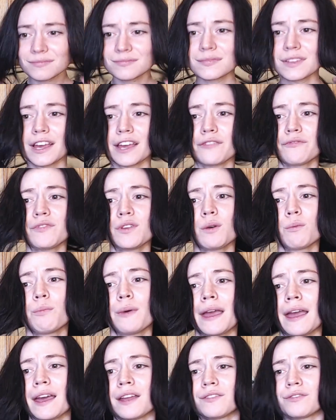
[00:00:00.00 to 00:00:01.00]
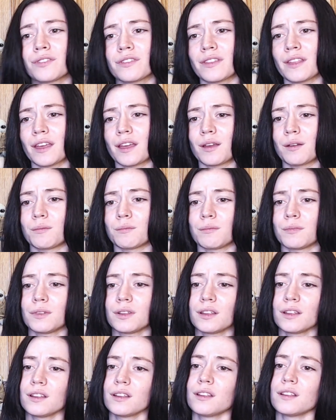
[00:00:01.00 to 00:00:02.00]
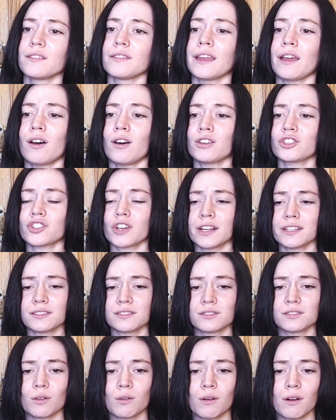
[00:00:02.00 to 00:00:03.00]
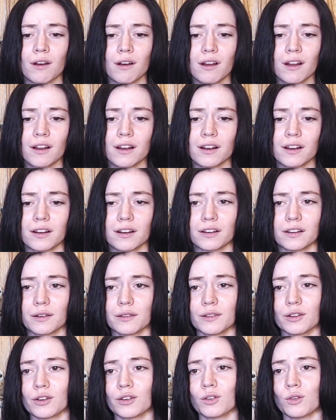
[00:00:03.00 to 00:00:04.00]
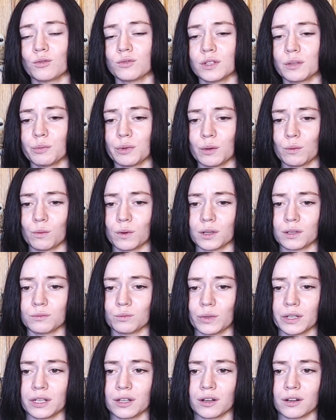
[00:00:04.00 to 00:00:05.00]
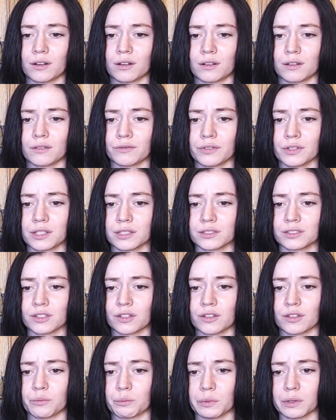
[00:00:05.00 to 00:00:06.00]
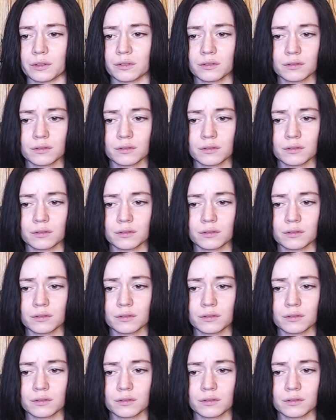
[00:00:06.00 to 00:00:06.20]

I feel bad for them. They all try so hard, and there can only be one winner for this tournament.